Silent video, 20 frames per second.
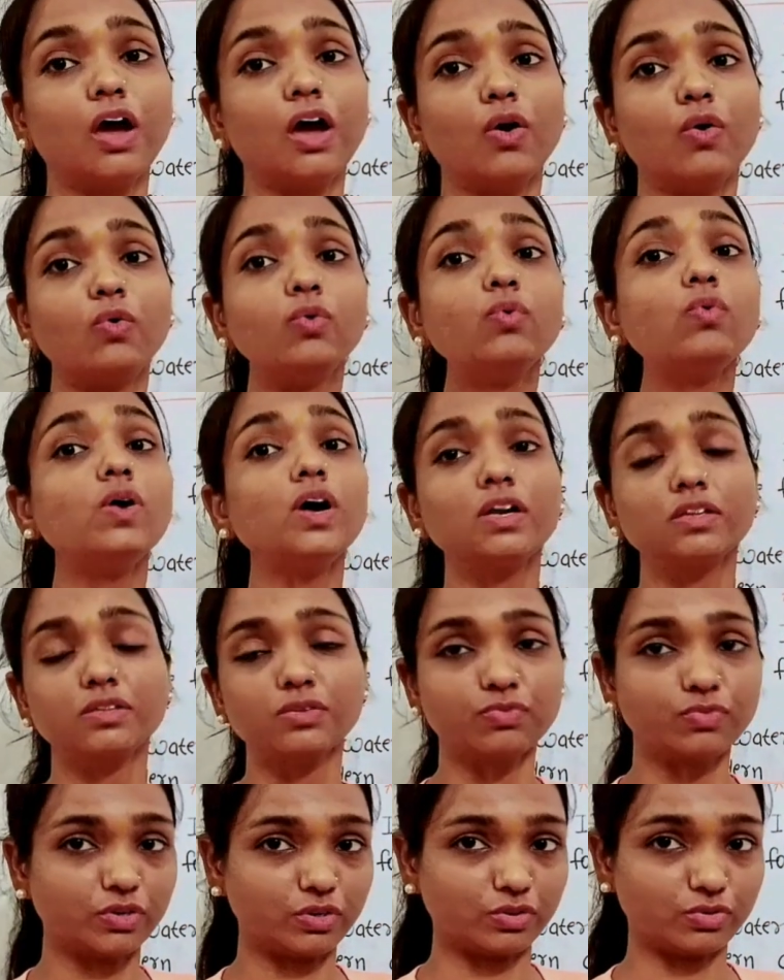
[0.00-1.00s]
Who are the
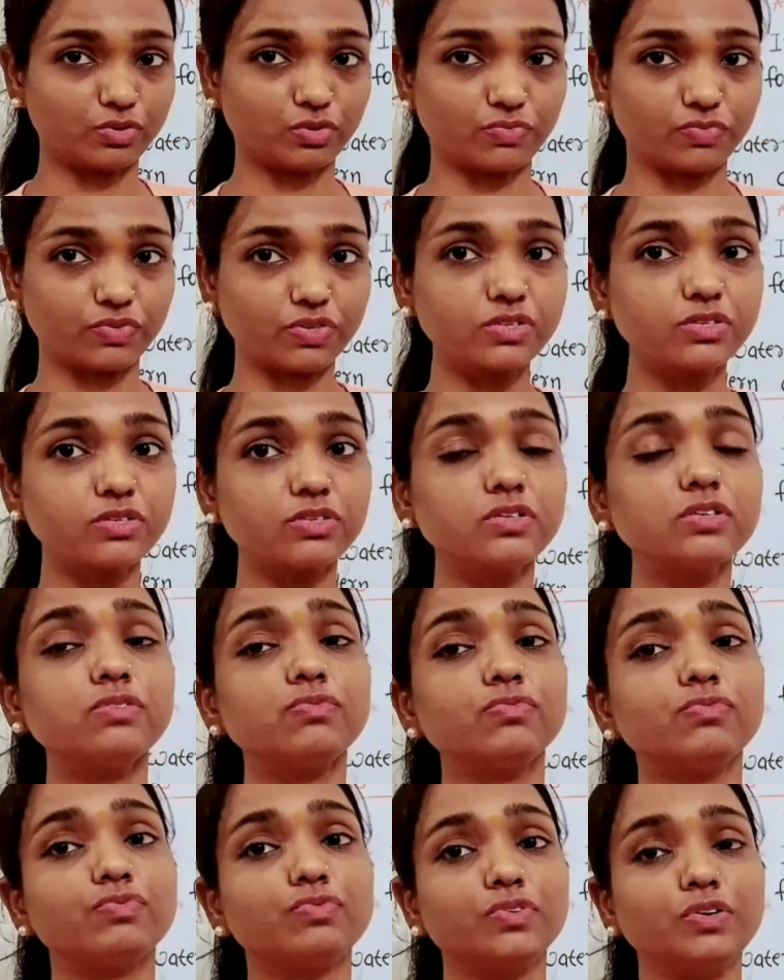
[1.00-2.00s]
philosophers?
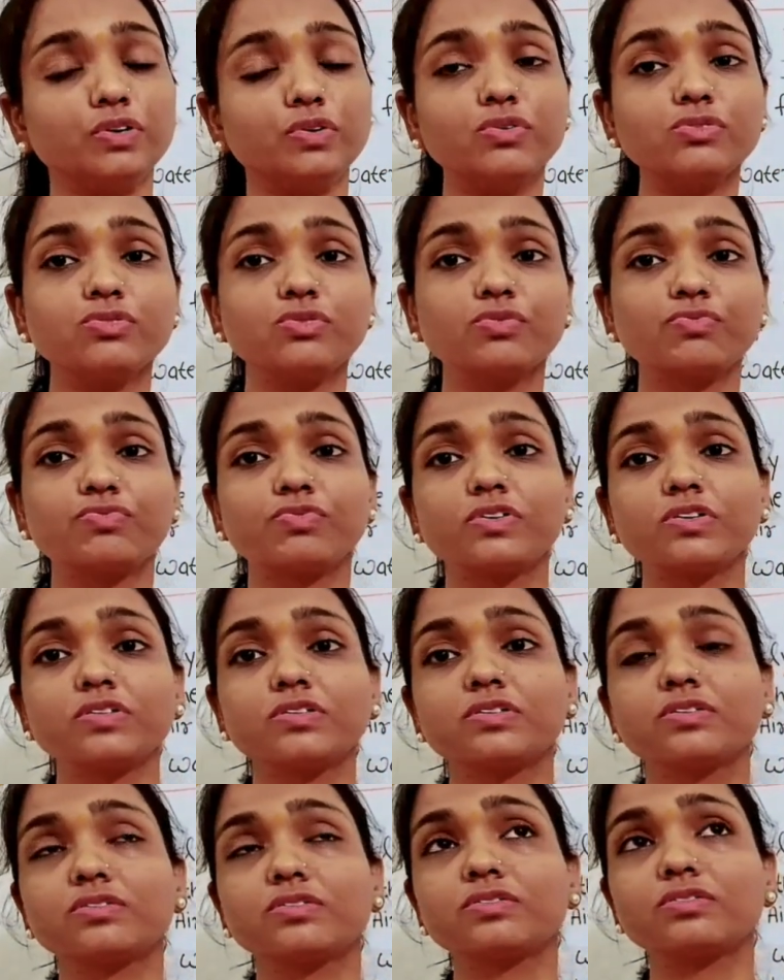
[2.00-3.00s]

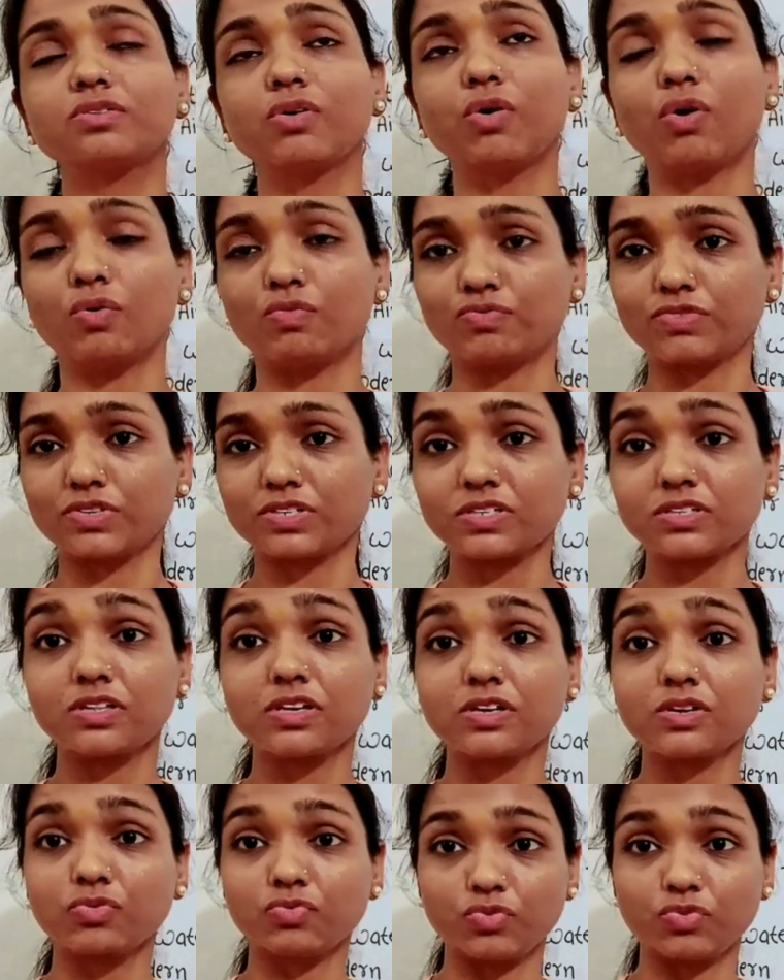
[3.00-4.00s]
Philosophers offers
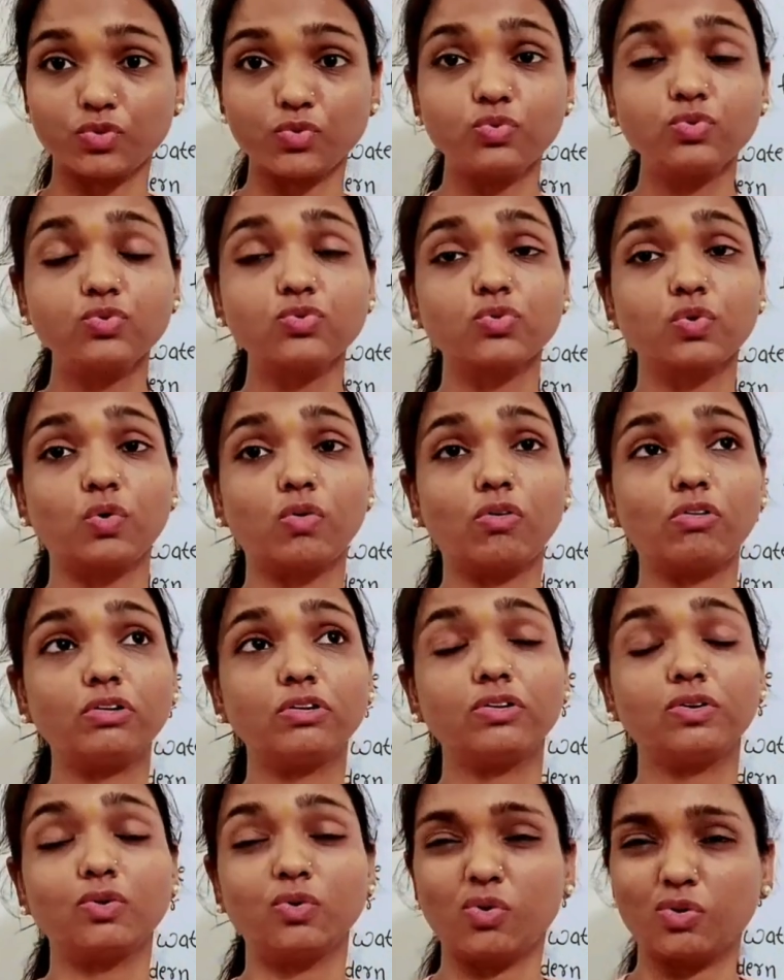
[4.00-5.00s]
their views
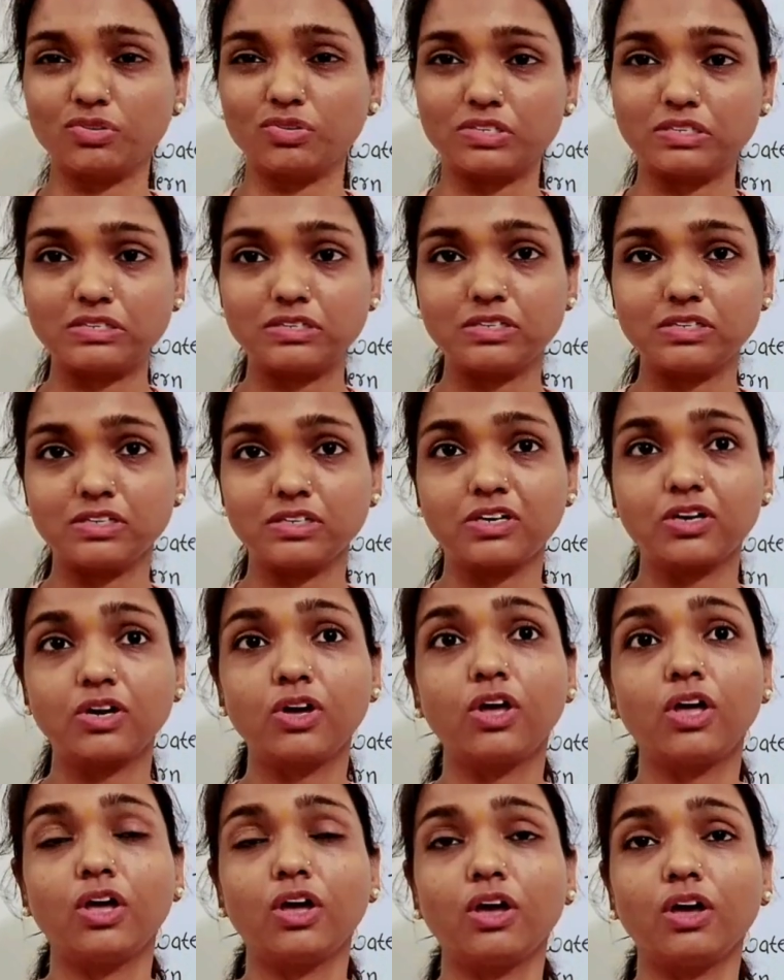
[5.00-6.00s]
on logic
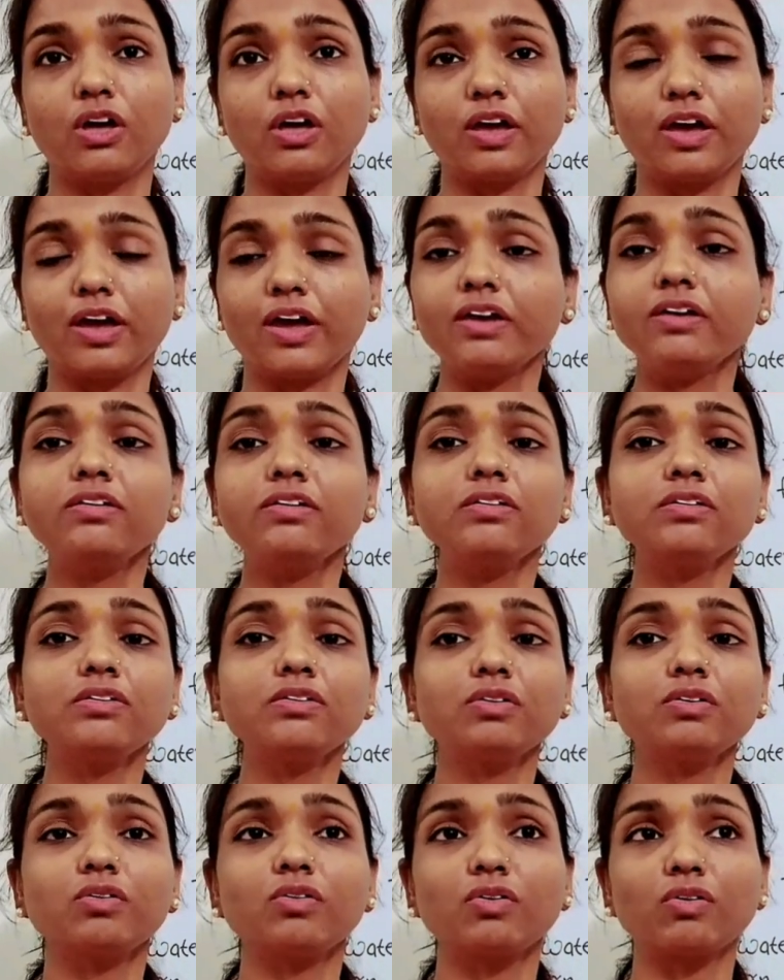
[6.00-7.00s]
and
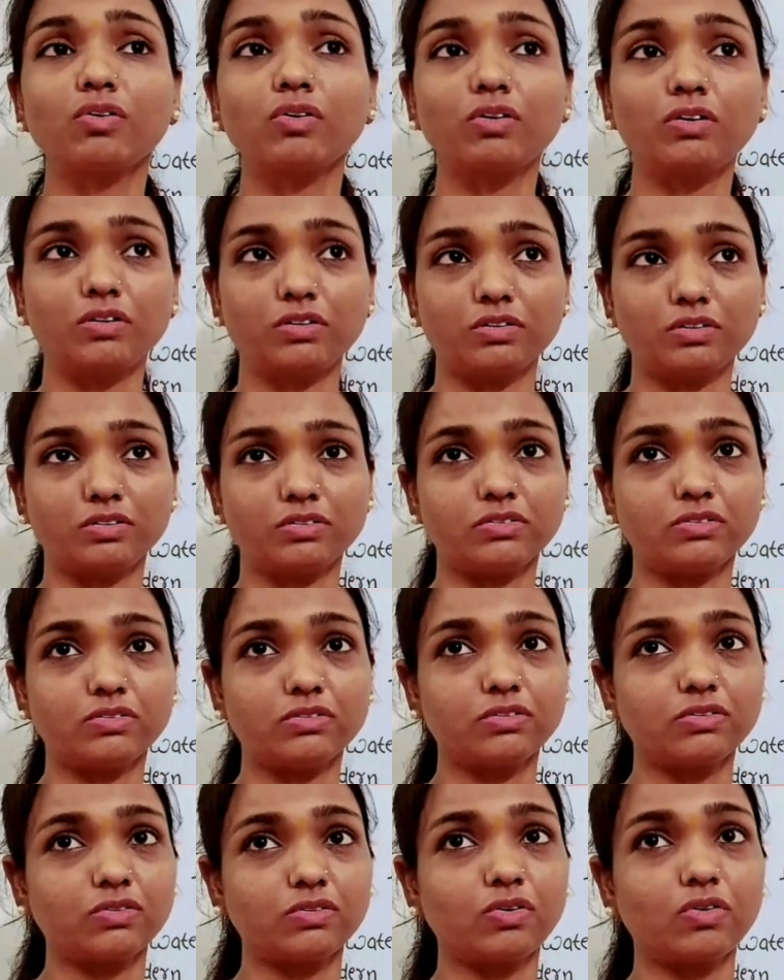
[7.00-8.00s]
on
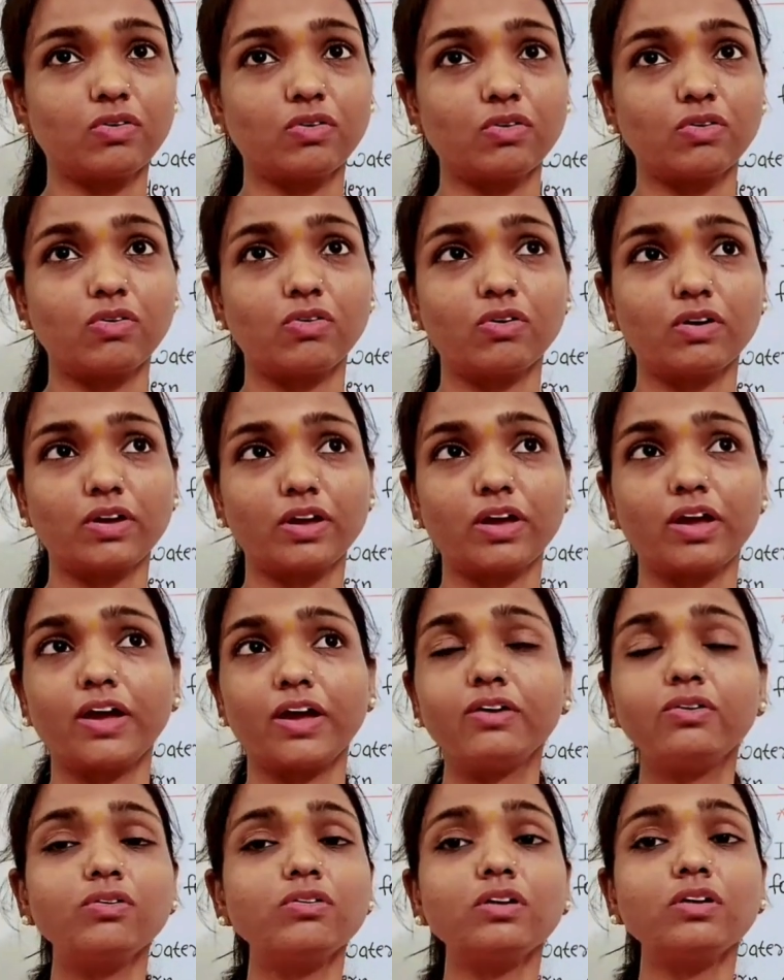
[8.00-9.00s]

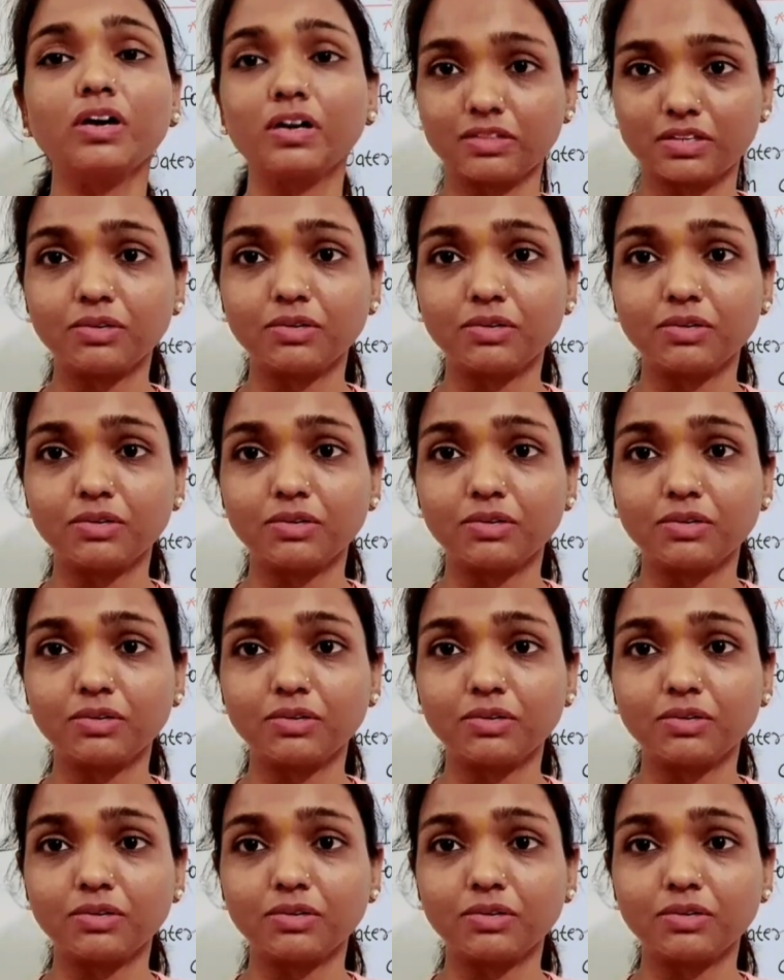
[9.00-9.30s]
other